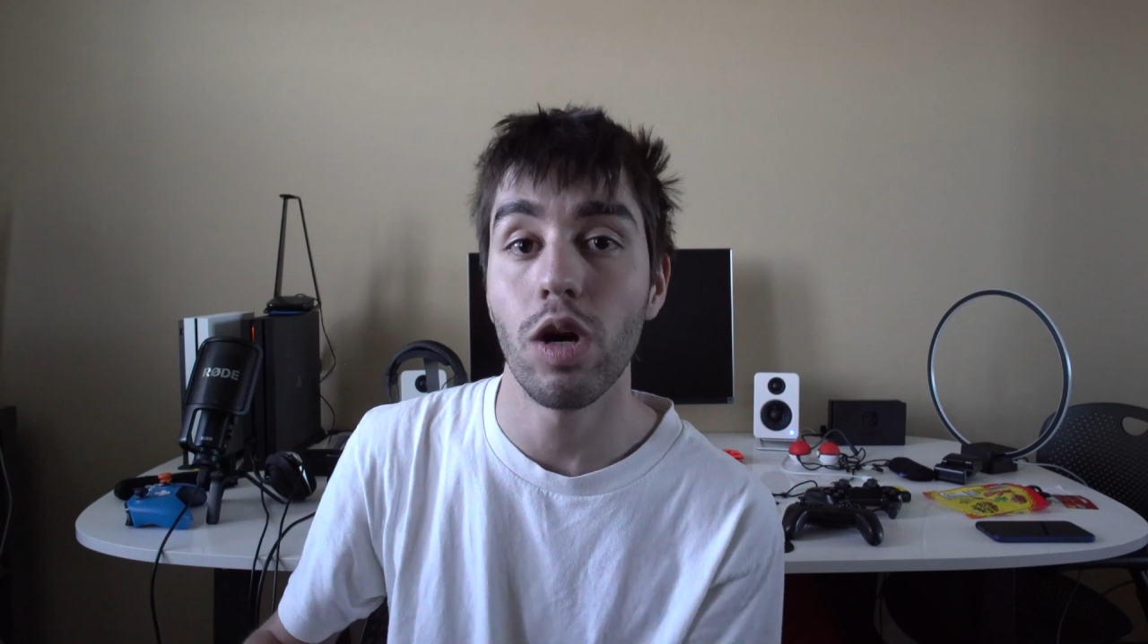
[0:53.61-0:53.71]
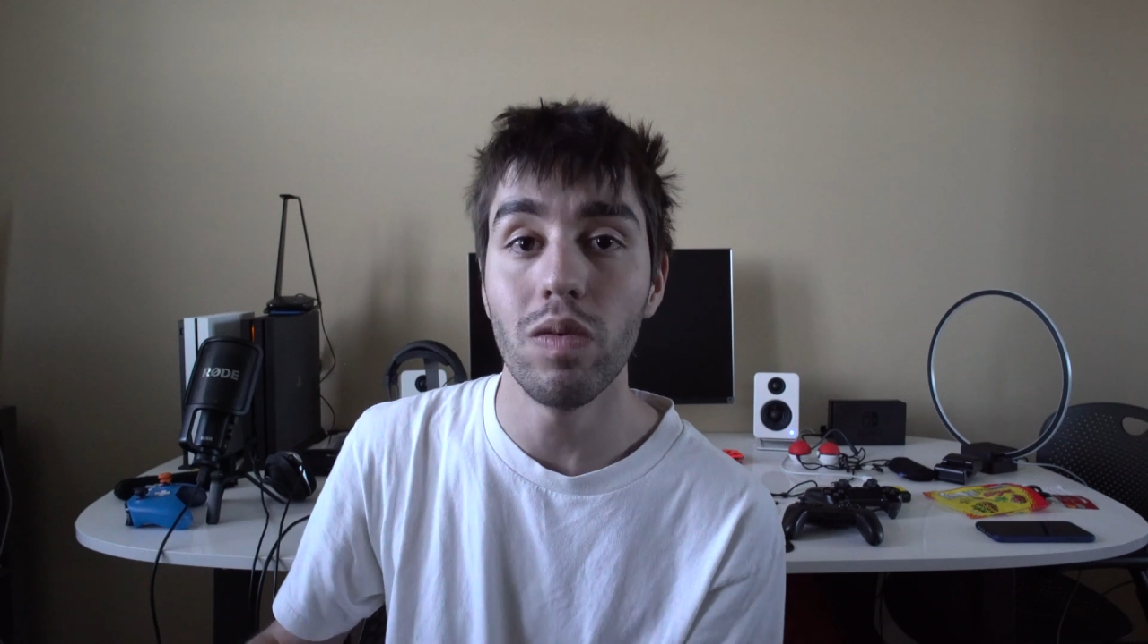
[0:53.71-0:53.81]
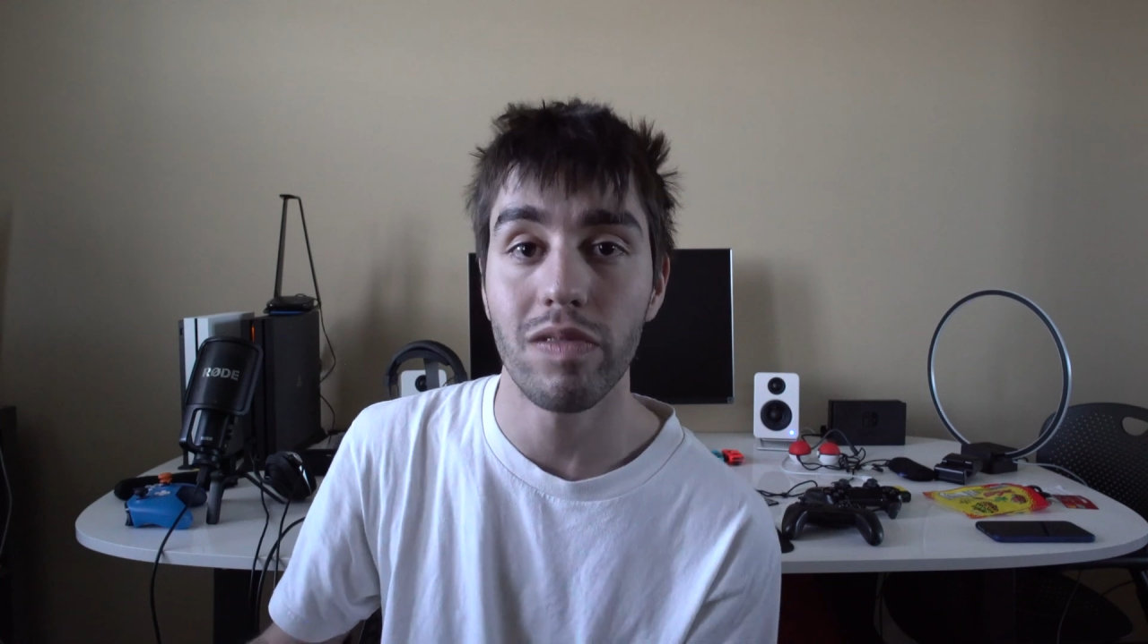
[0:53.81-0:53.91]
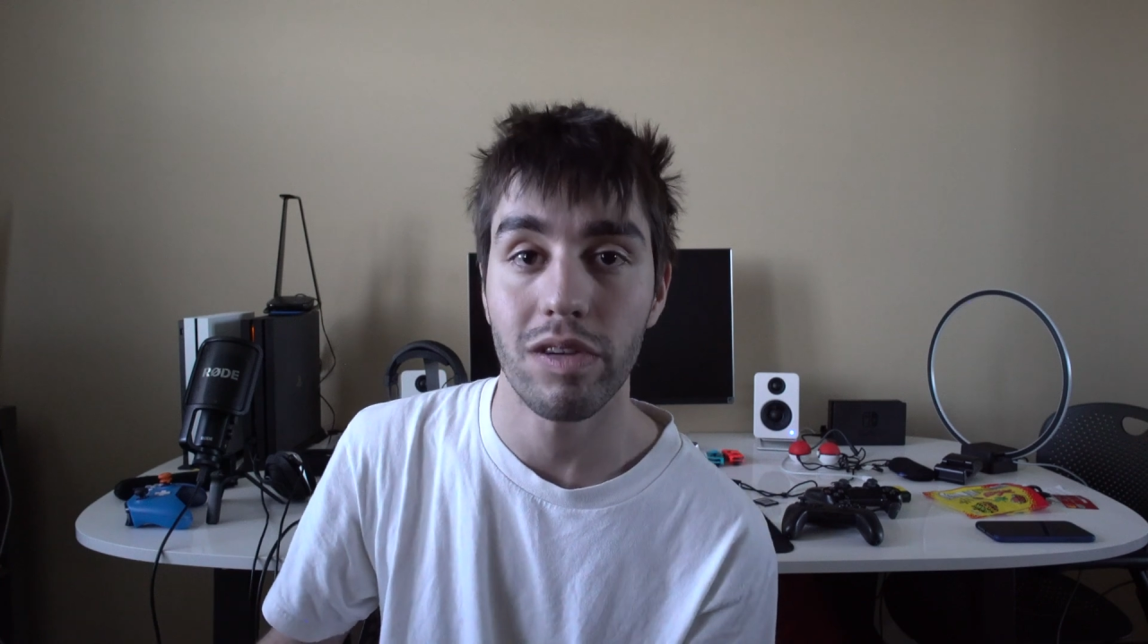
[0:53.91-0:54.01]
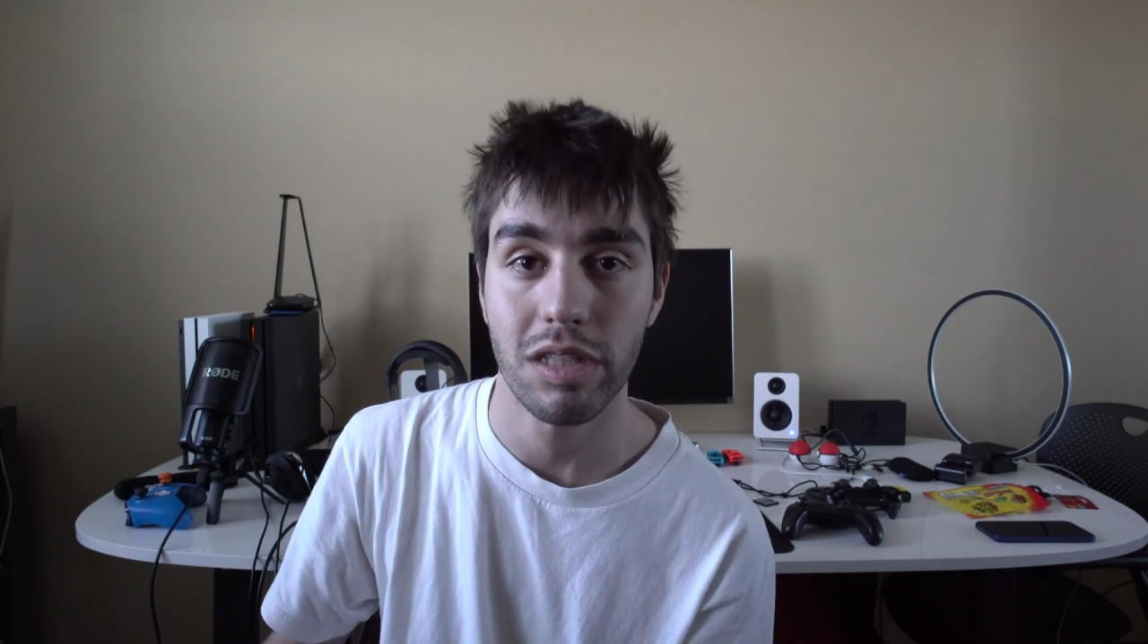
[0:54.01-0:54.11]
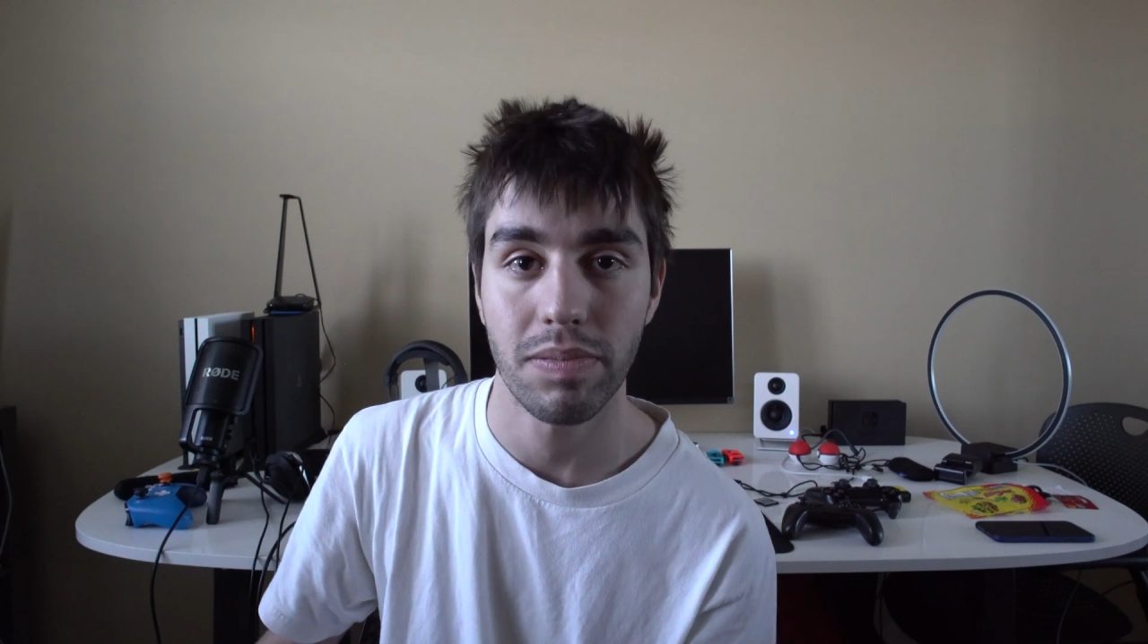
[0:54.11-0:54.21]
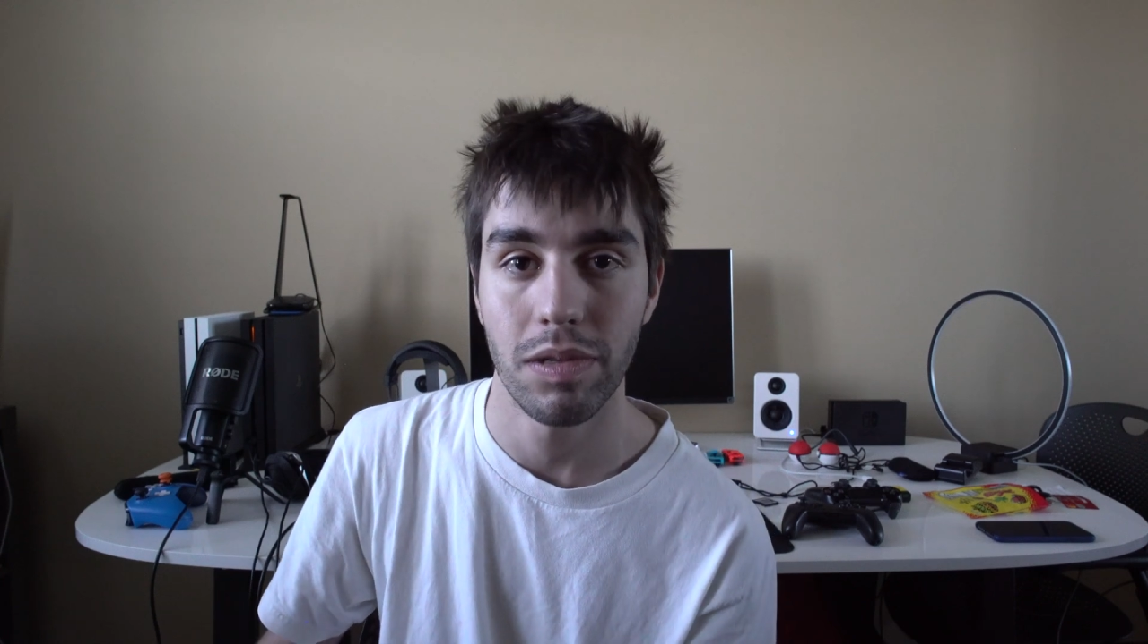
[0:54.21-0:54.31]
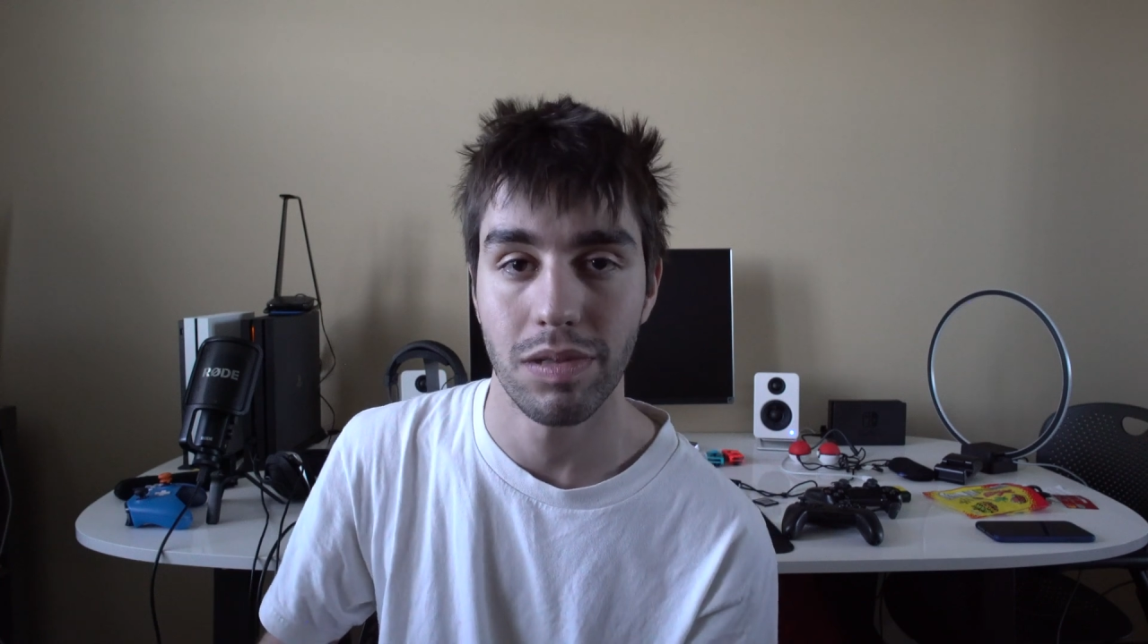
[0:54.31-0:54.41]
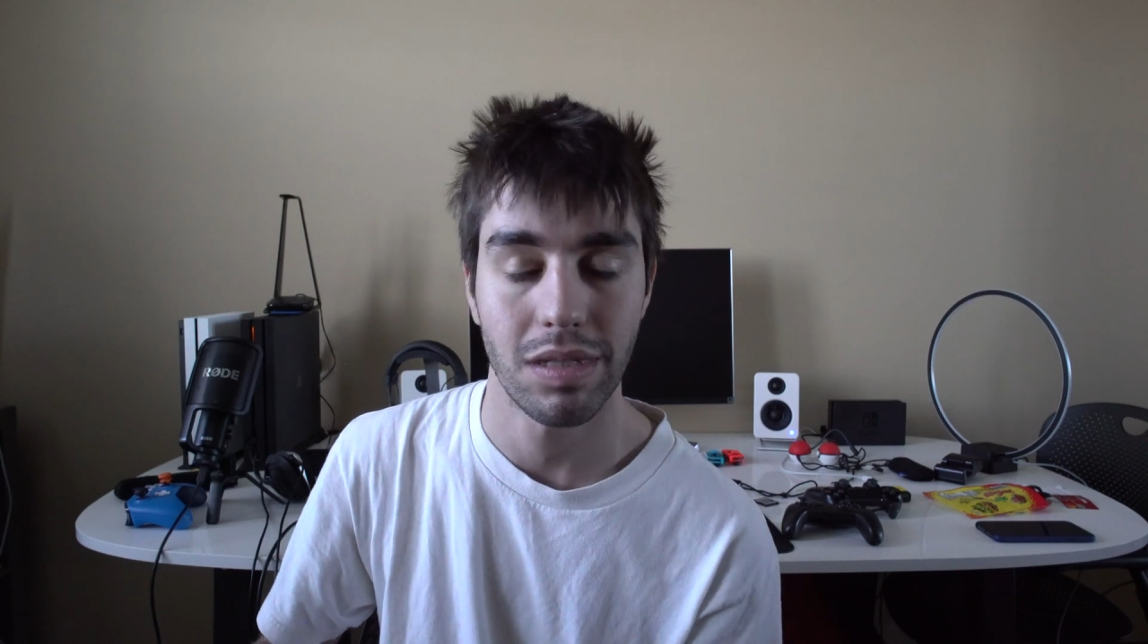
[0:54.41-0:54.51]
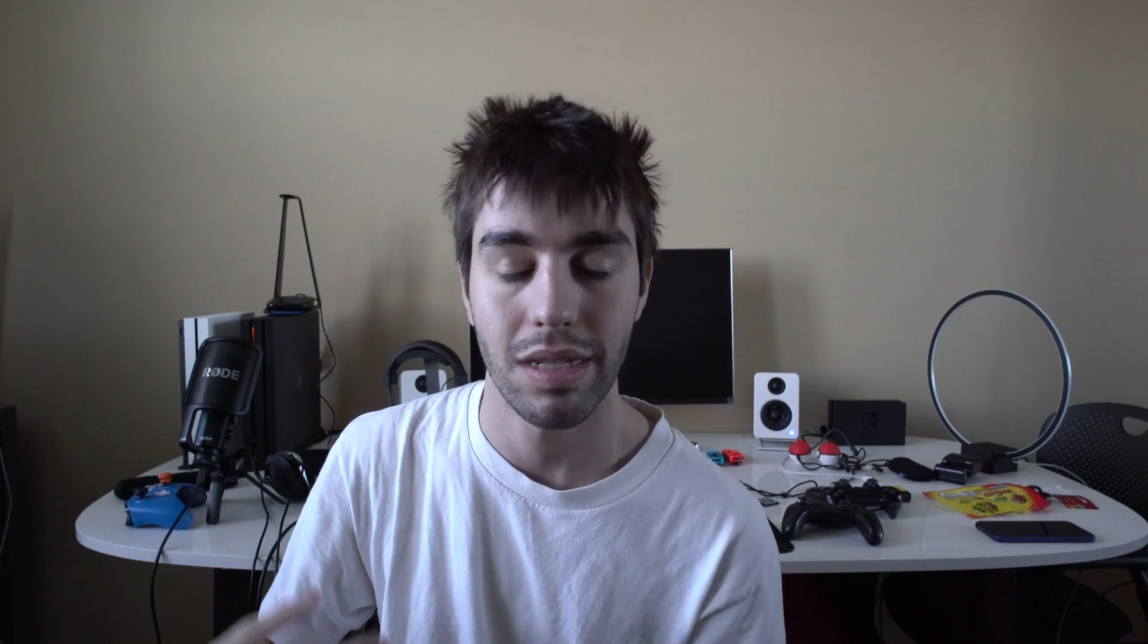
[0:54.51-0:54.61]

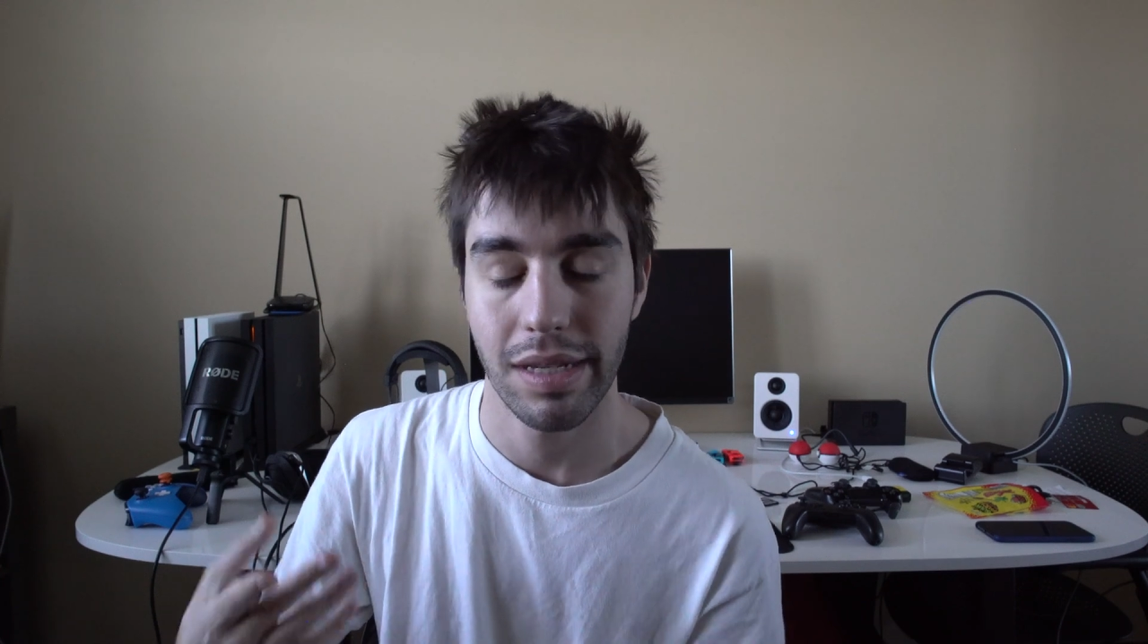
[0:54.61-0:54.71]
overexposed,